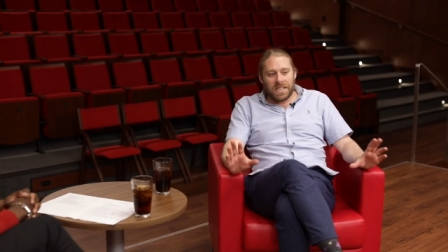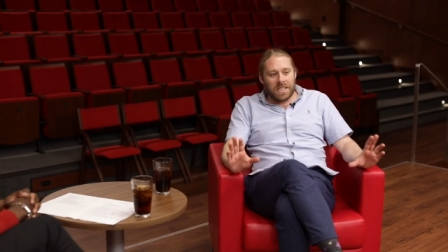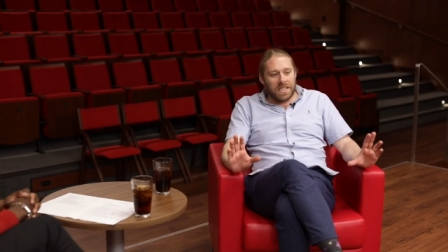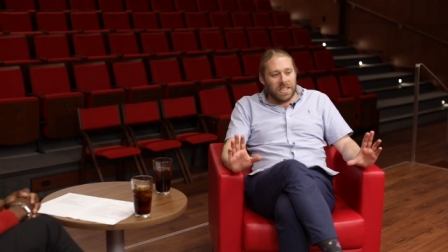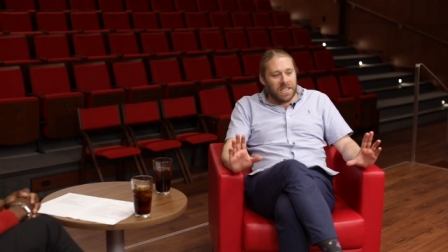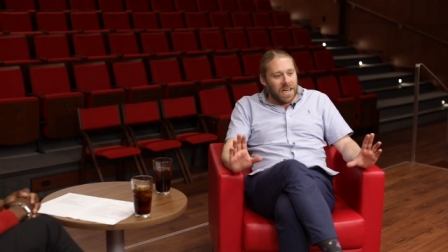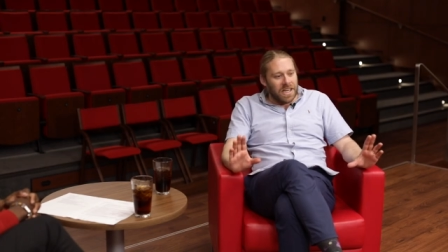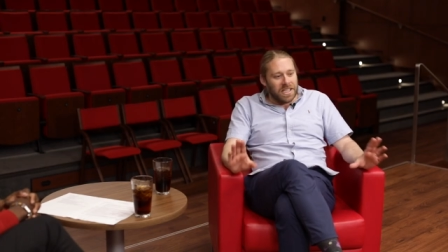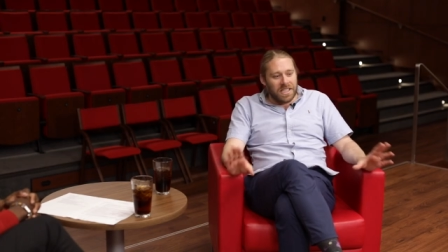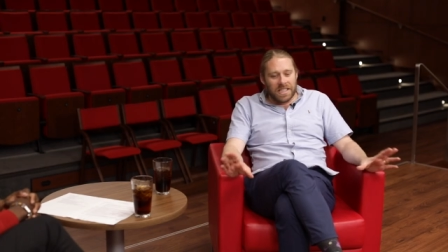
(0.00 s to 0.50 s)
just,
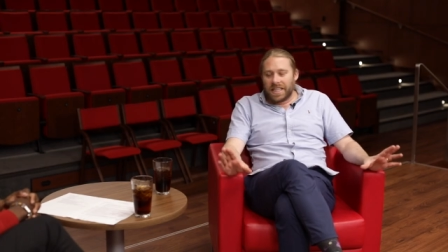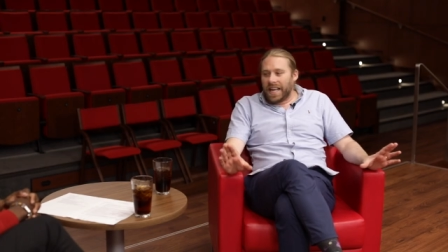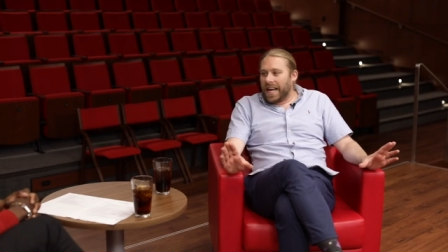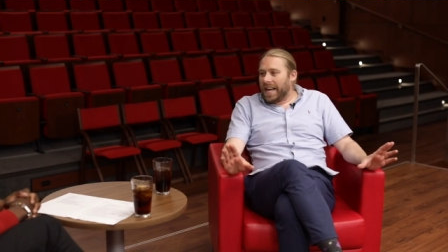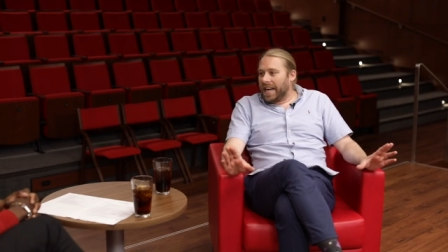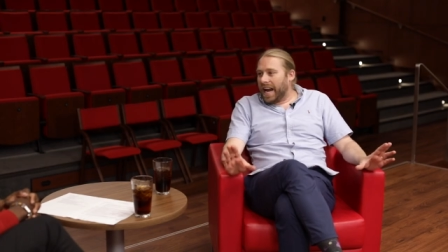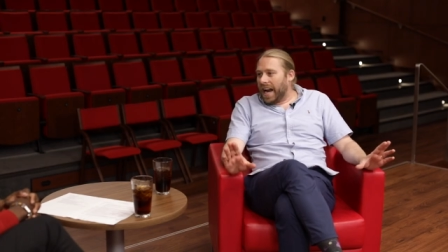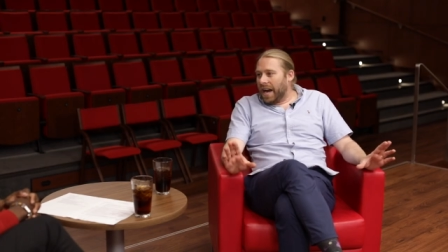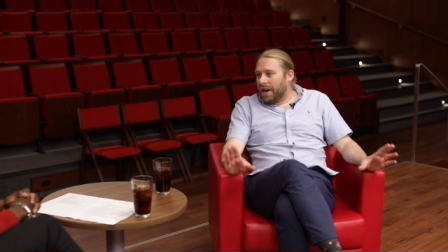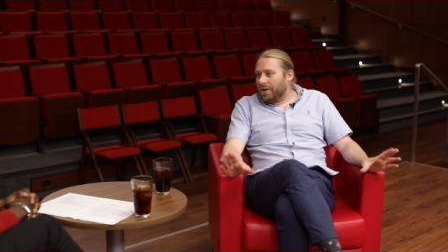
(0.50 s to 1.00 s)
just
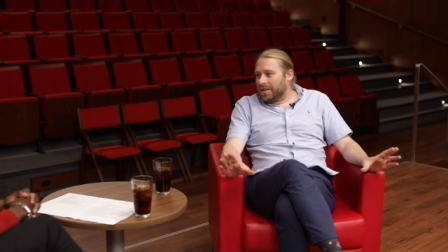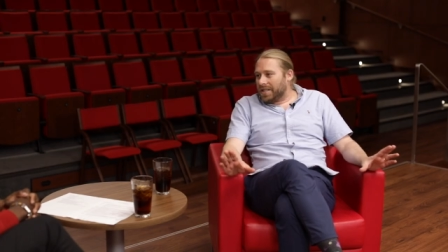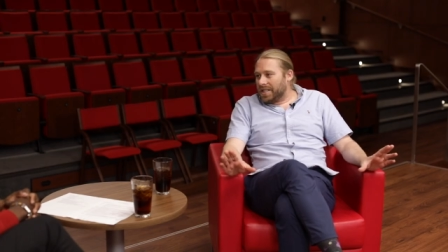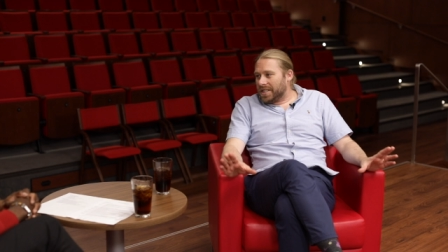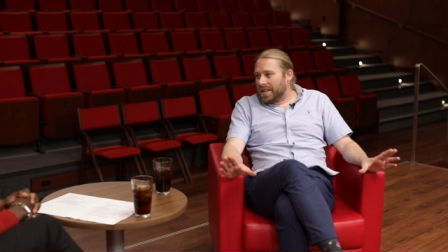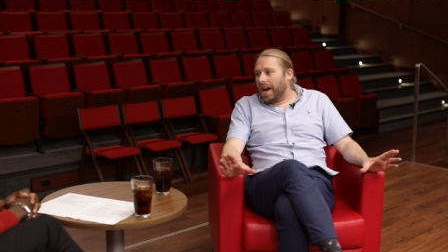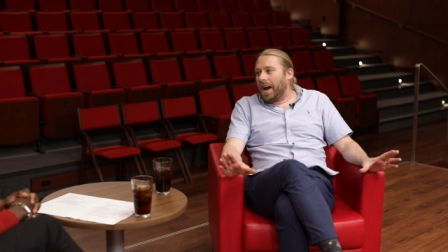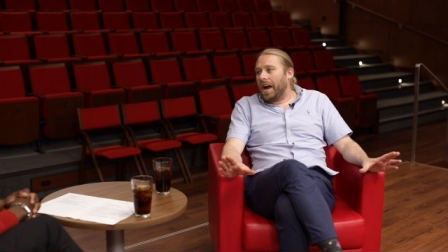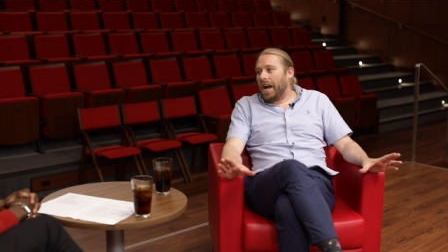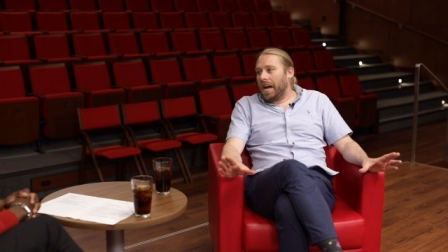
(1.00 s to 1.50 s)
get
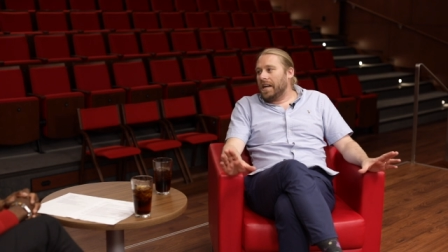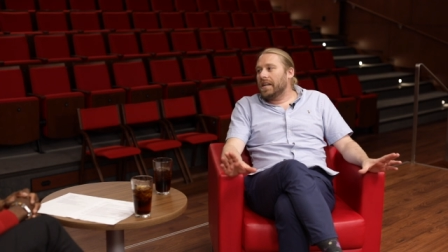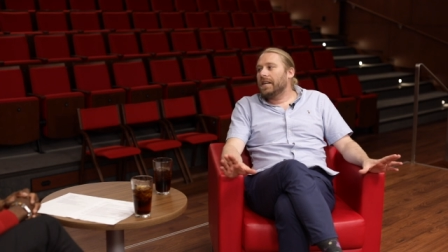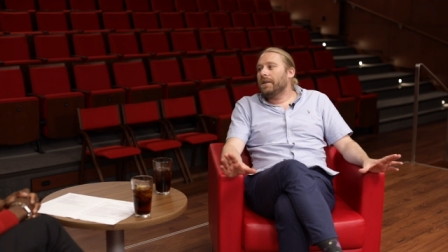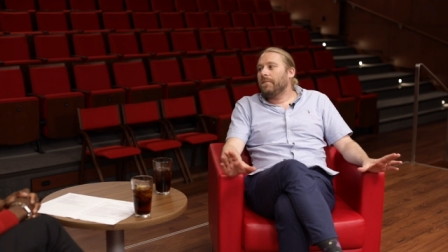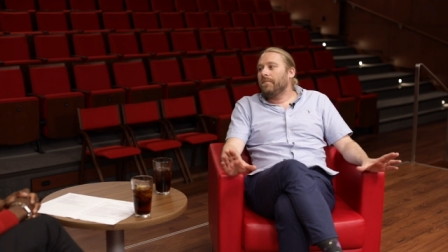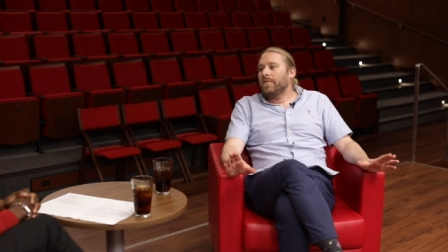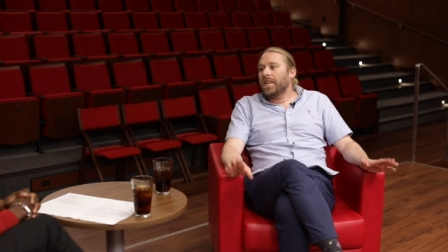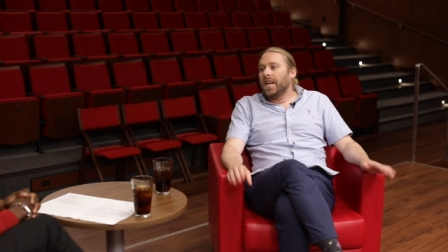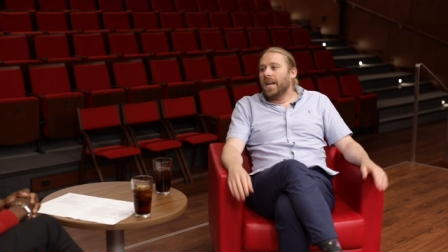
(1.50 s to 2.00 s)
outside.
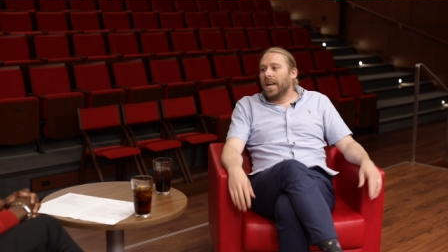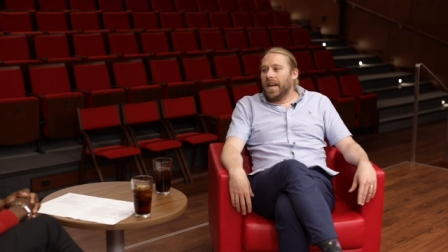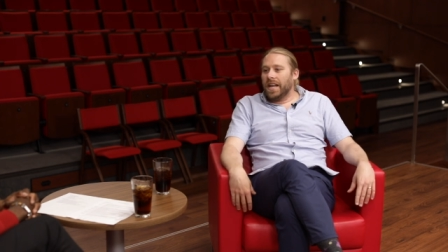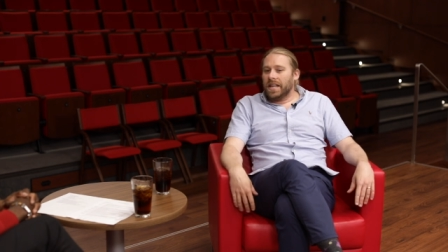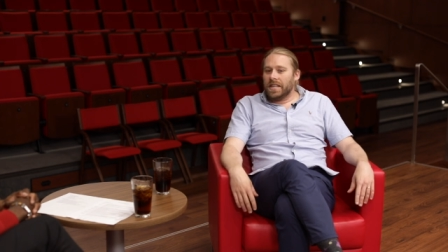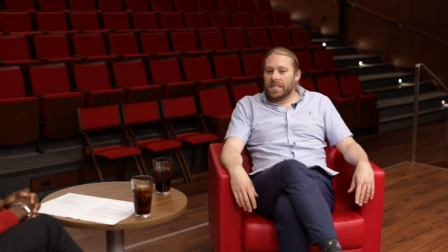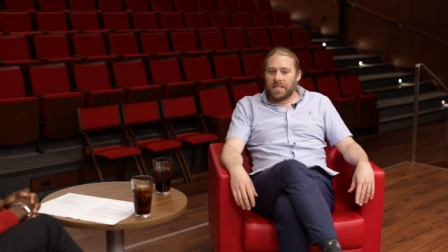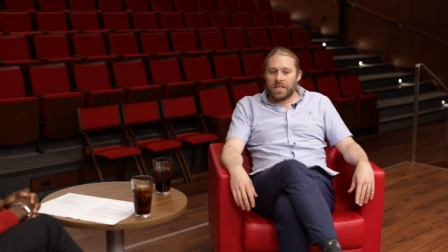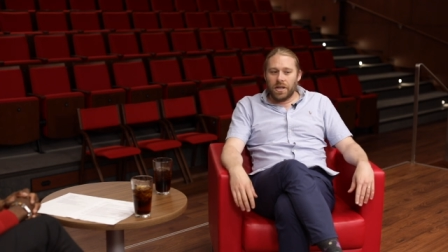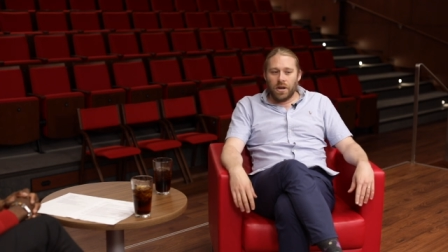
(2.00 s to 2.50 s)

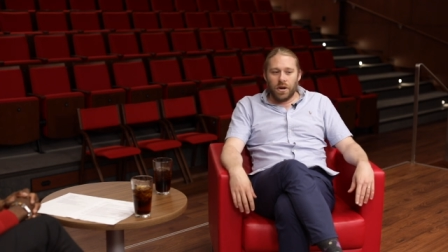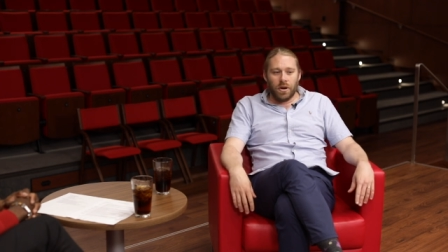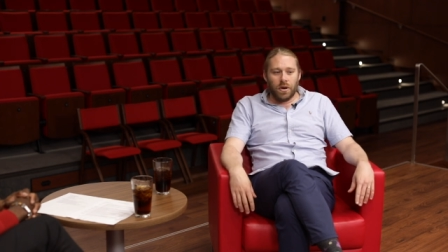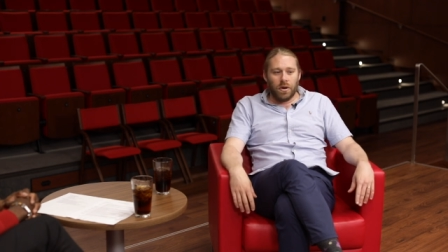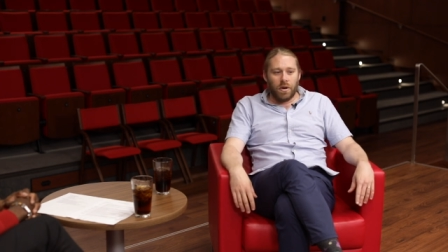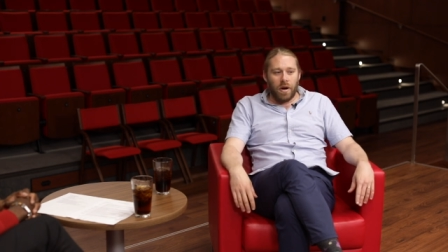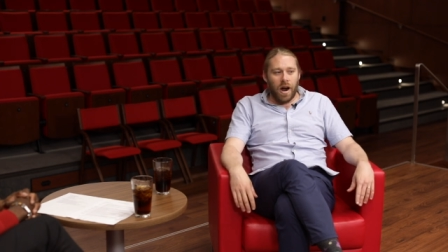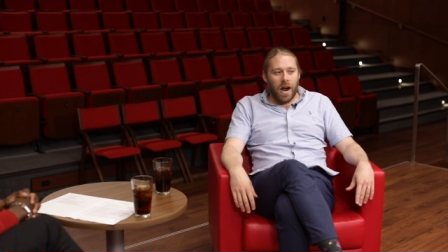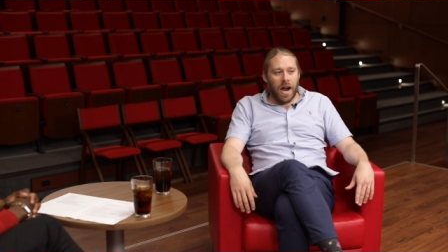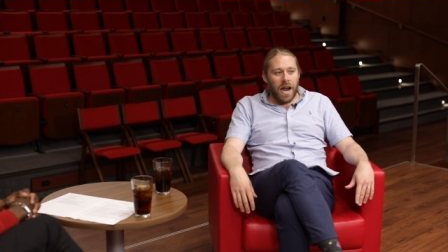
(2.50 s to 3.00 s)
And
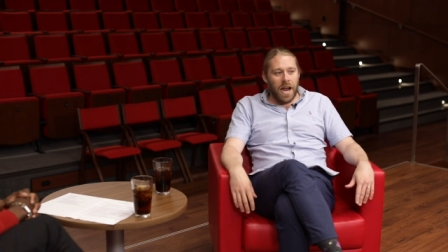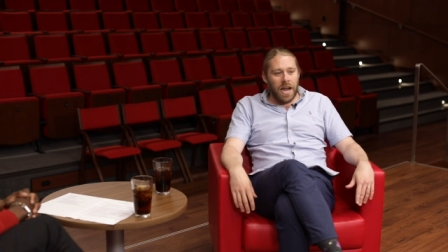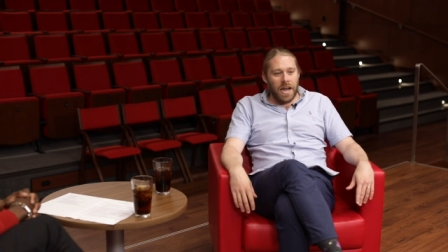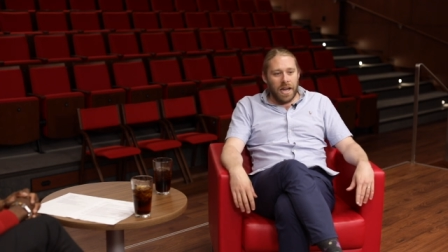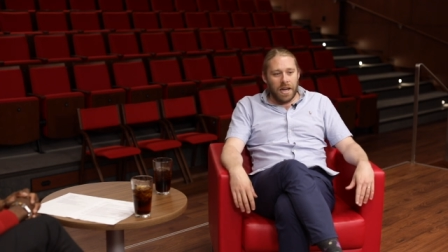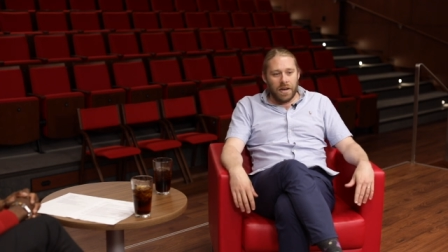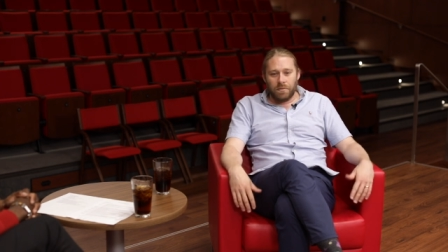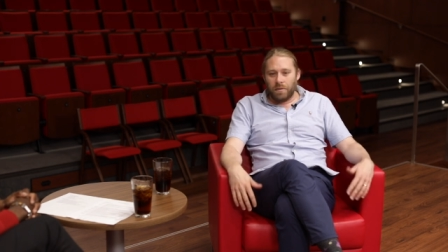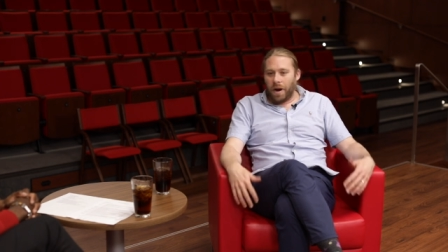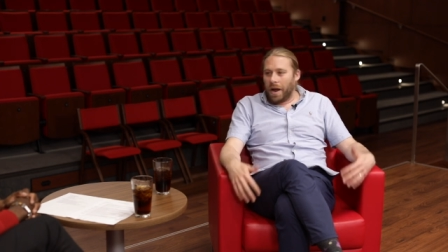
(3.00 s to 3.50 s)
so
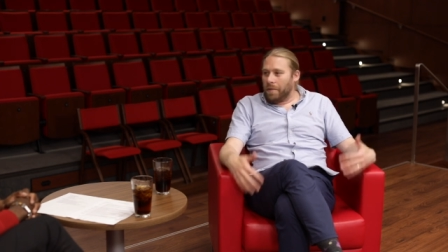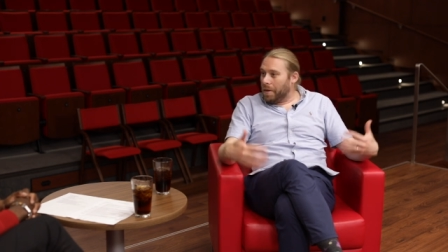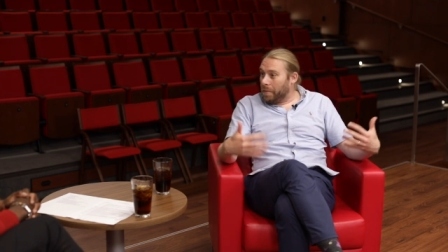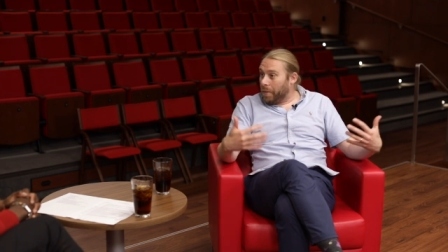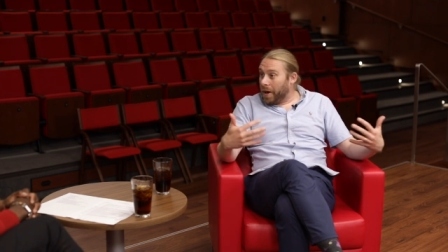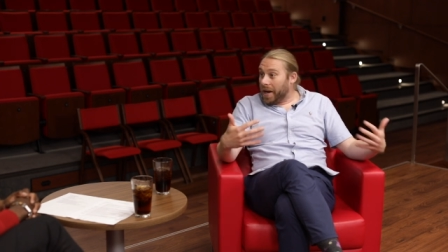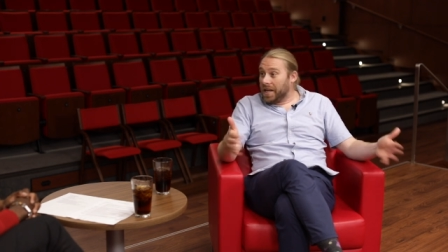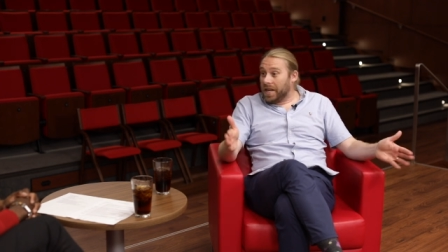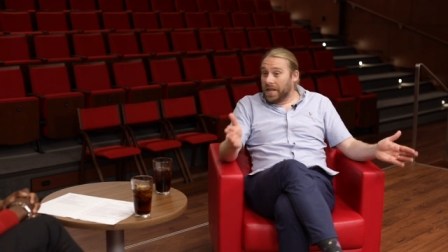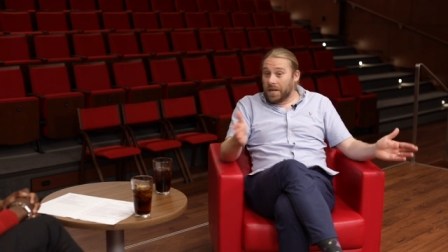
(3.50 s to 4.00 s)
I ride my
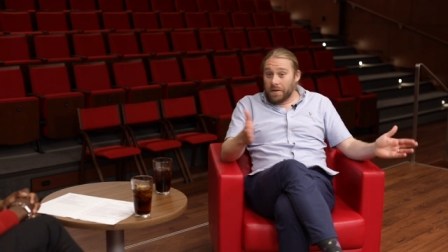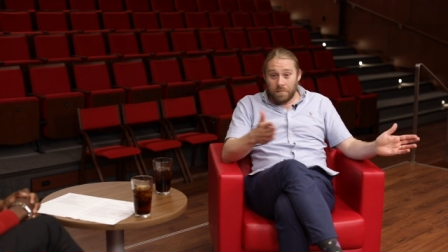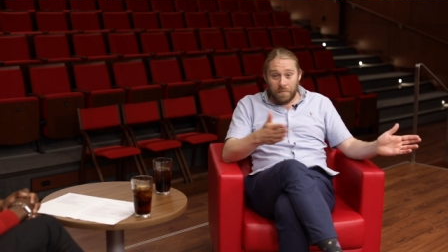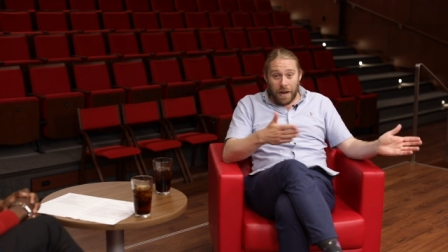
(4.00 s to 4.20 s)
bike mm-hmm.